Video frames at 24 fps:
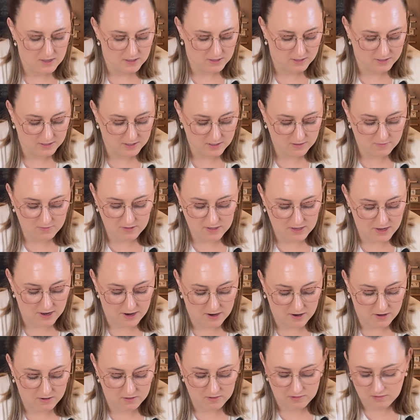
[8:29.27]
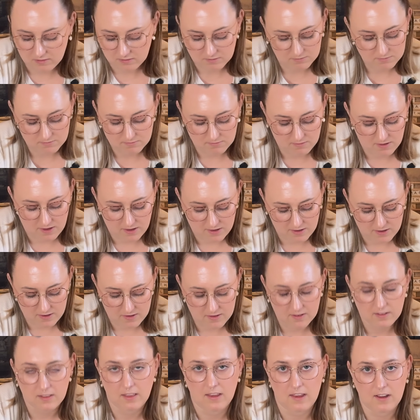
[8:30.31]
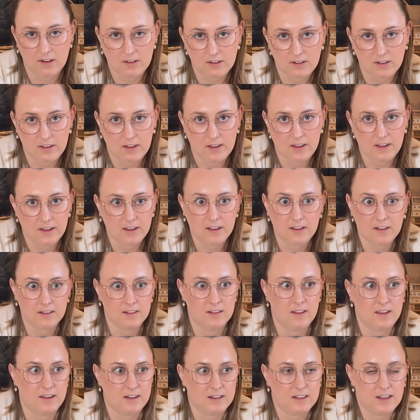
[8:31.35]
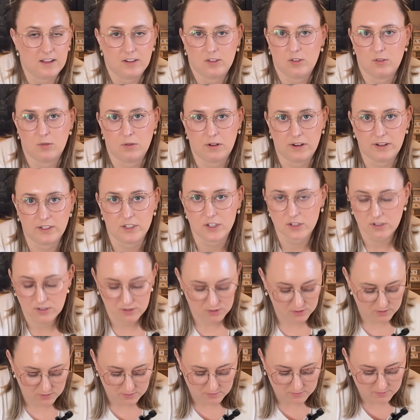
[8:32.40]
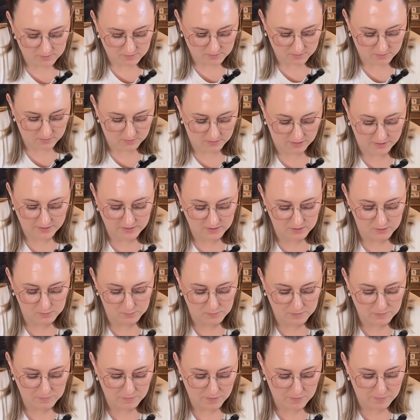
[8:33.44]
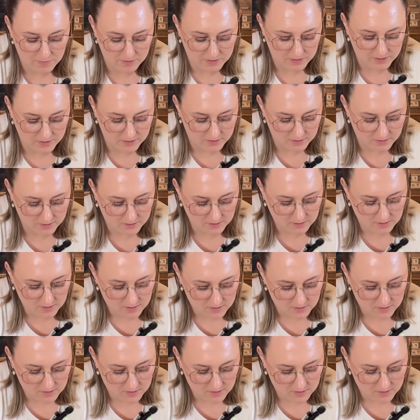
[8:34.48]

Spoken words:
Like, even now, luckily, like, that's what I just like to spend my money on.